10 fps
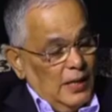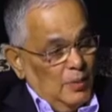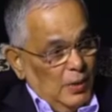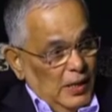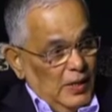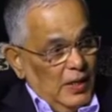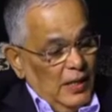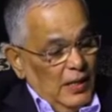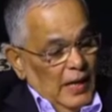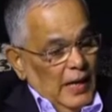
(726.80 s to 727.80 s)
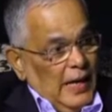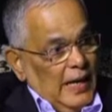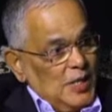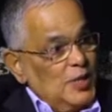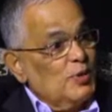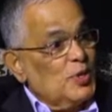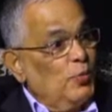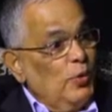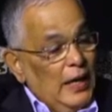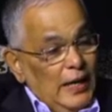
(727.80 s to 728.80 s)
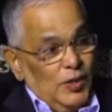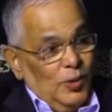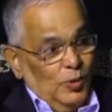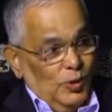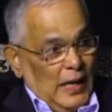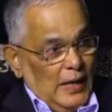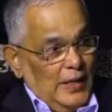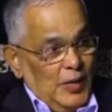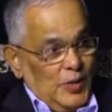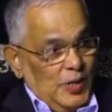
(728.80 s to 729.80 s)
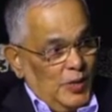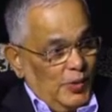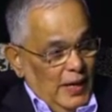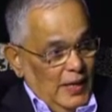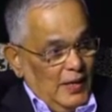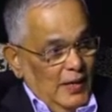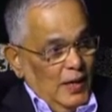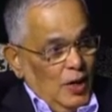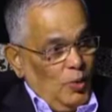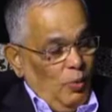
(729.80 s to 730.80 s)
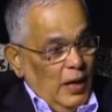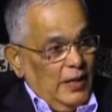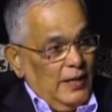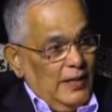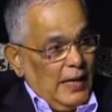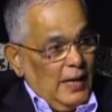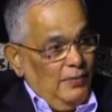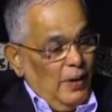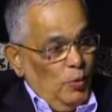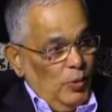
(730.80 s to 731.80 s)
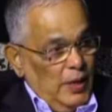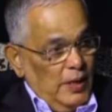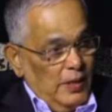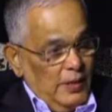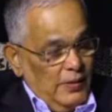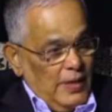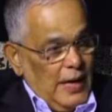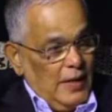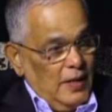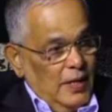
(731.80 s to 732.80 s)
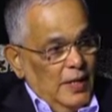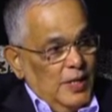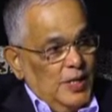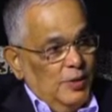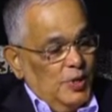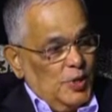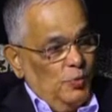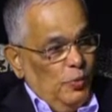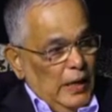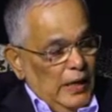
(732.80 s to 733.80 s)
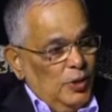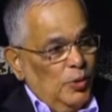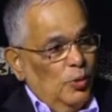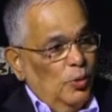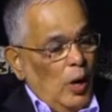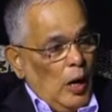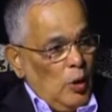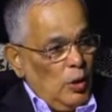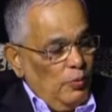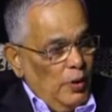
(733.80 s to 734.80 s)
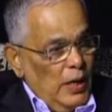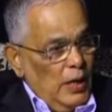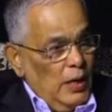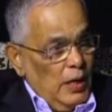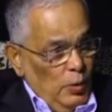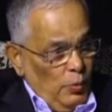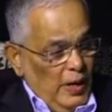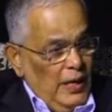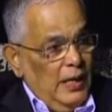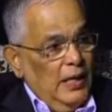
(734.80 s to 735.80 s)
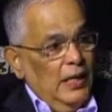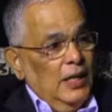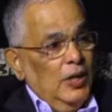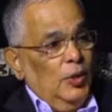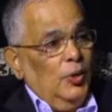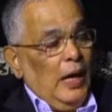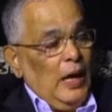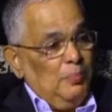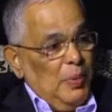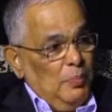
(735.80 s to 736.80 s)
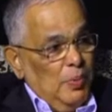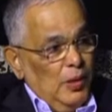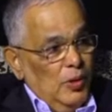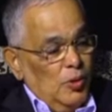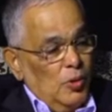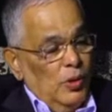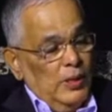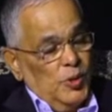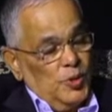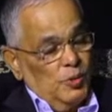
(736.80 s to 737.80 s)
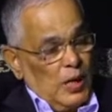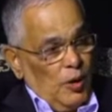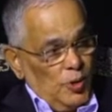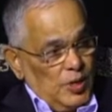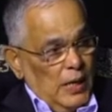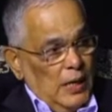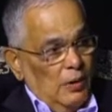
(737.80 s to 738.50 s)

the ability, and she was willing to do that. That's a great quality that I found in her that she was willing to go out of her way to help people, not only those who are outside